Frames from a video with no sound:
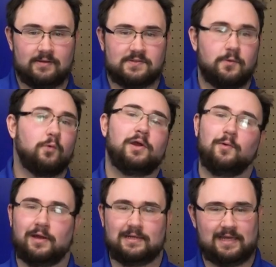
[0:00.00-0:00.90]
scoring
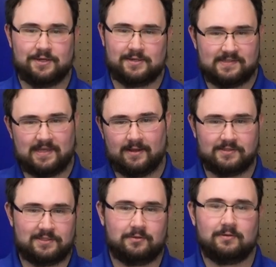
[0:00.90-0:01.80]
orientations to L
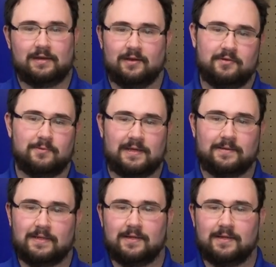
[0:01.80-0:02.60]
two and L three.